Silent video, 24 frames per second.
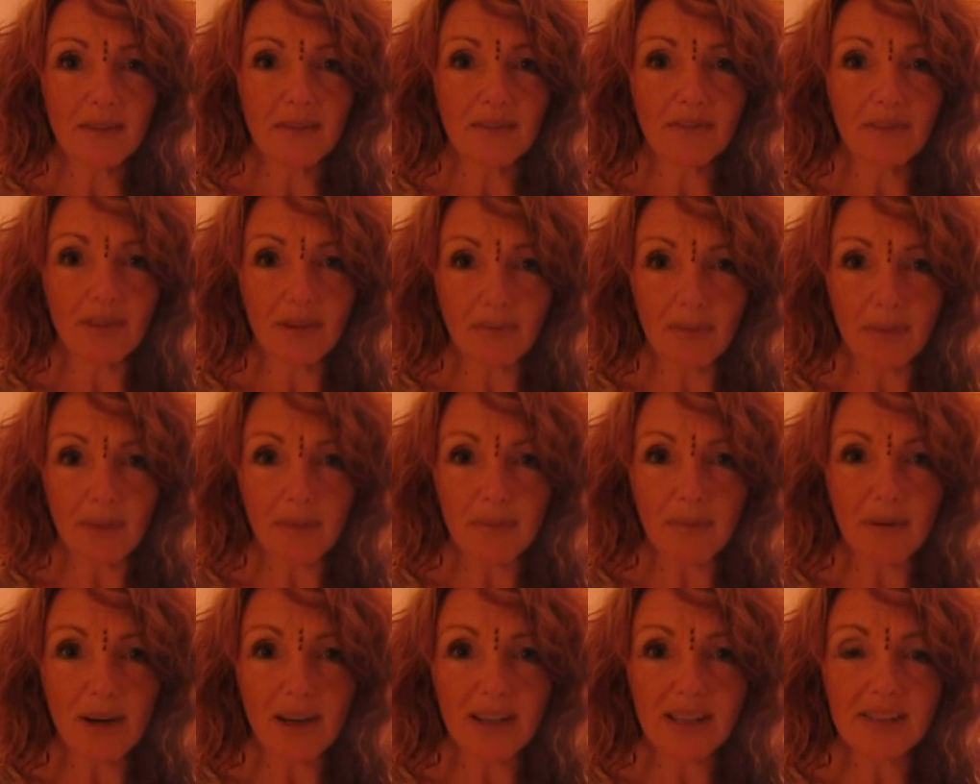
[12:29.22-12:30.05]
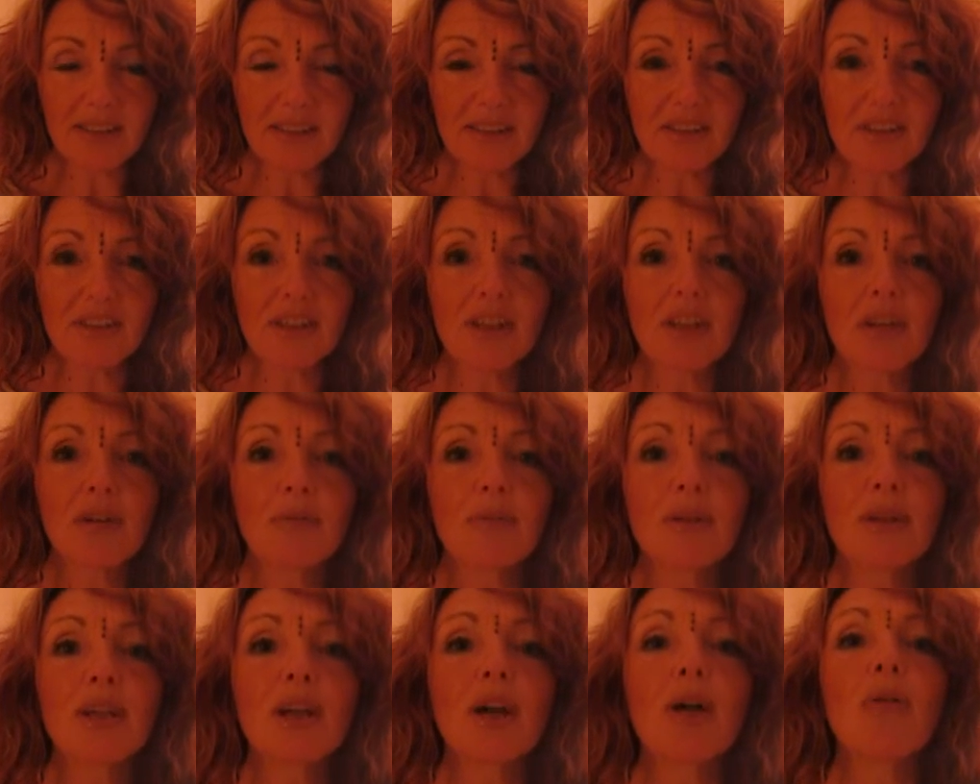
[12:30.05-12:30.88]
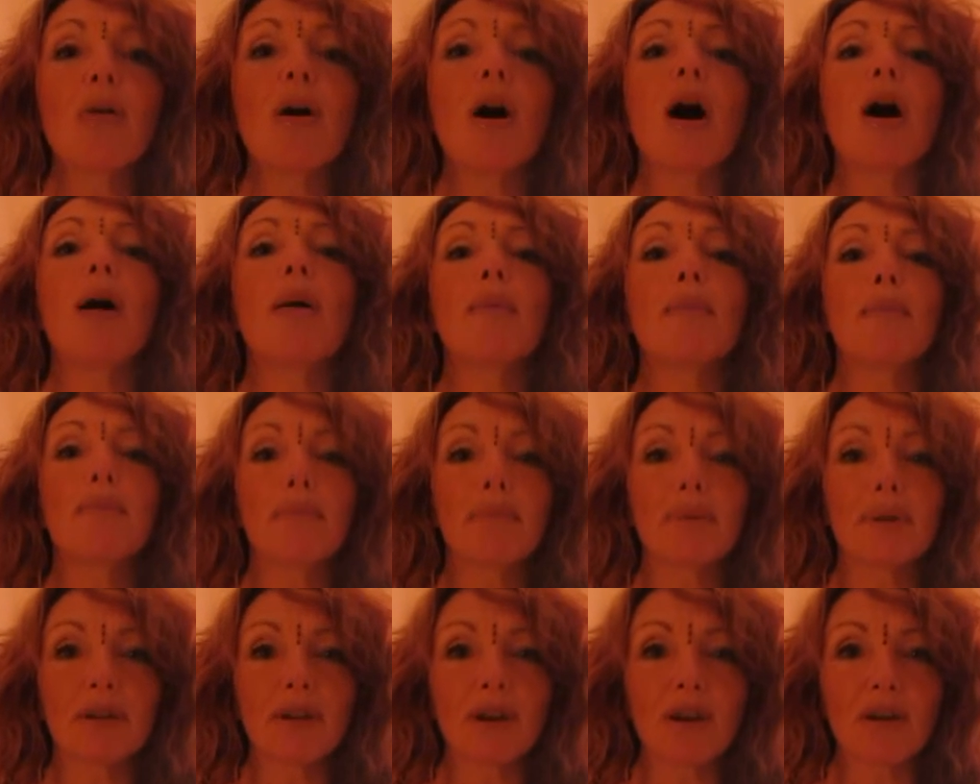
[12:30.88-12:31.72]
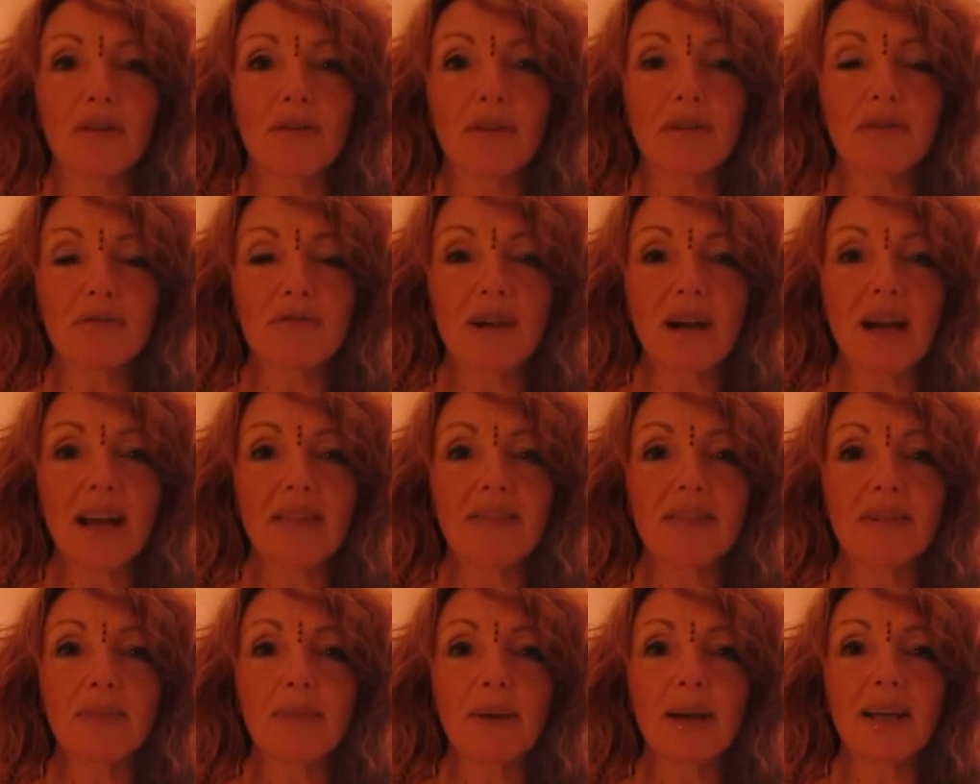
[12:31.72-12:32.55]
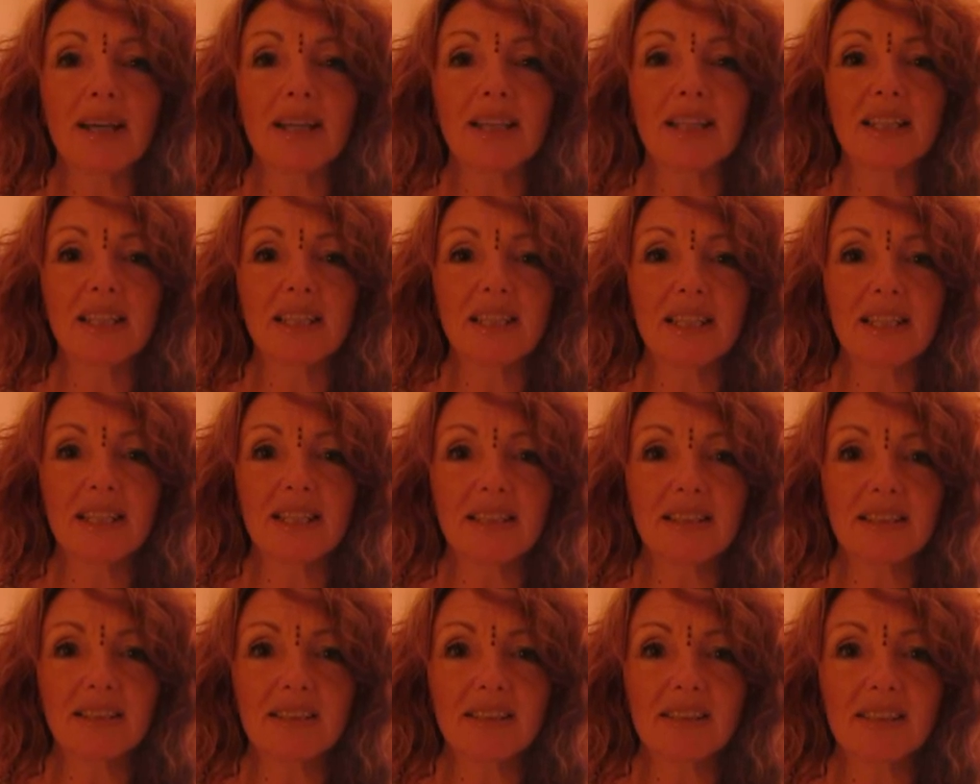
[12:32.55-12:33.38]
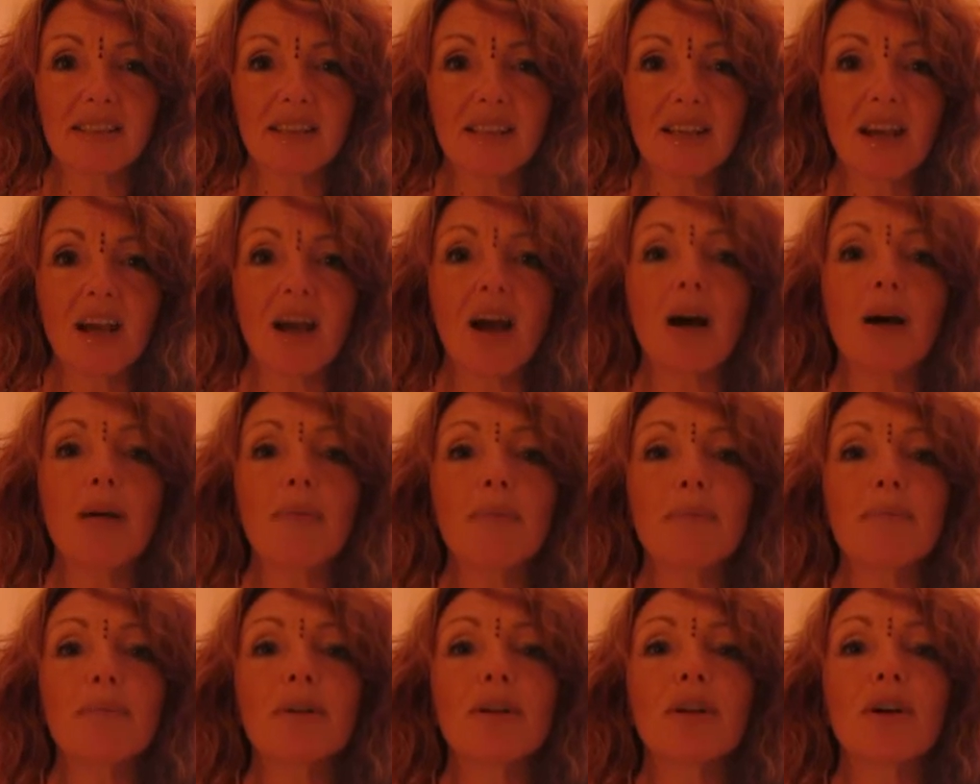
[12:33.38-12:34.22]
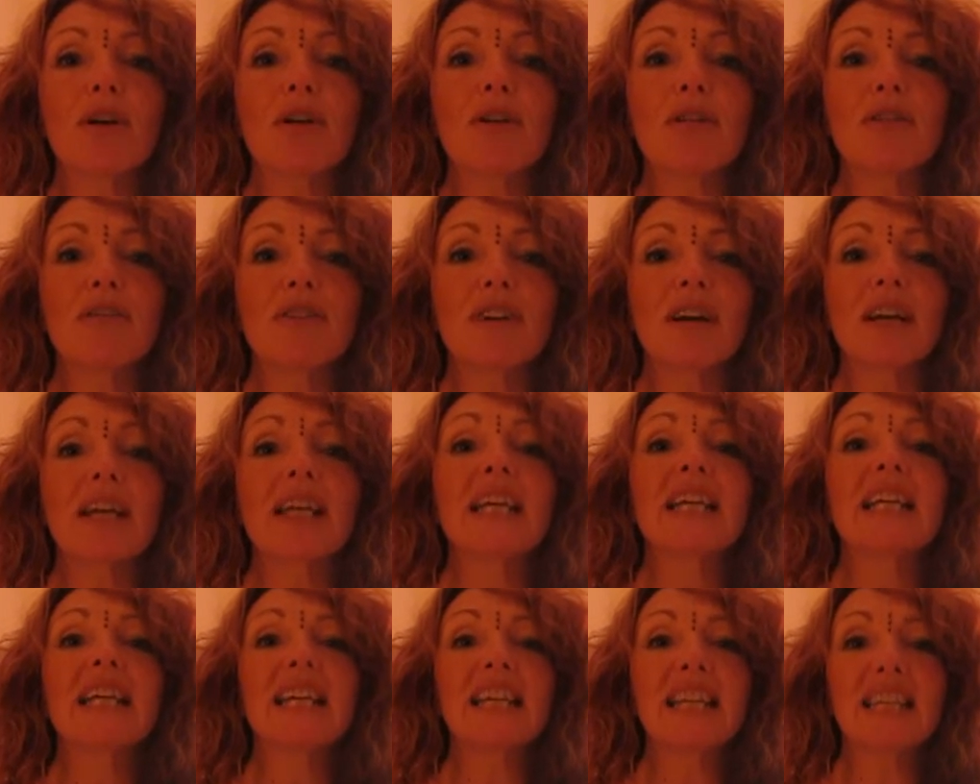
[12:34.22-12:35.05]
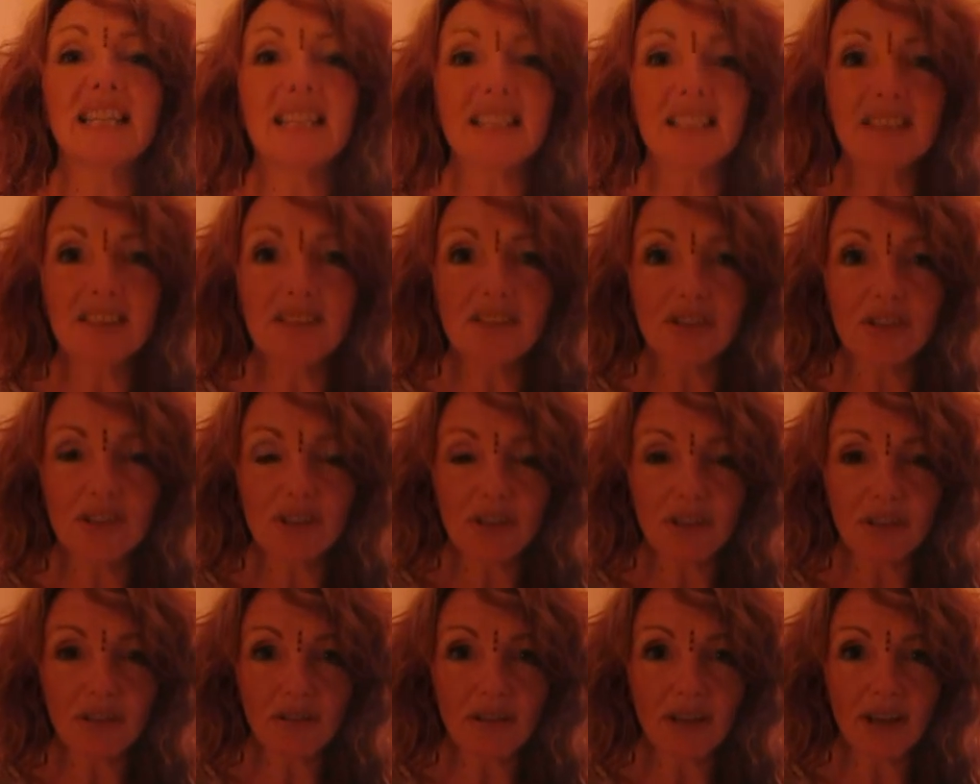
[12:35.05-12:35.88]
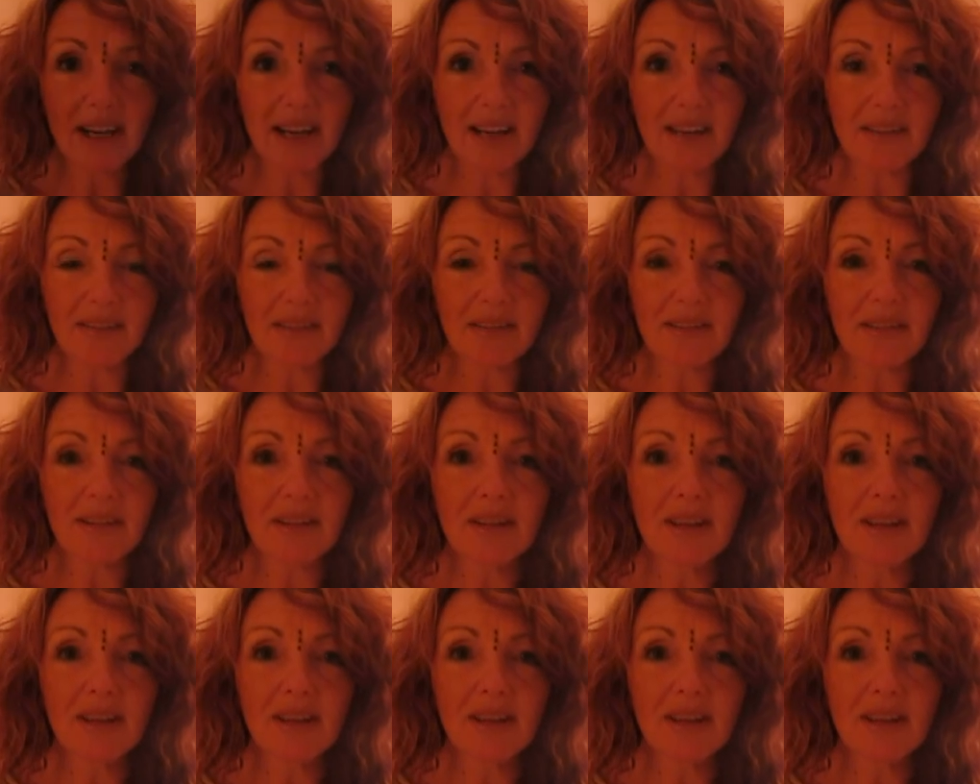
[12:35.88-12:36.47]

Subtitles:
From the breasts, we go up and over, round the back of the ears, up and over into the crown,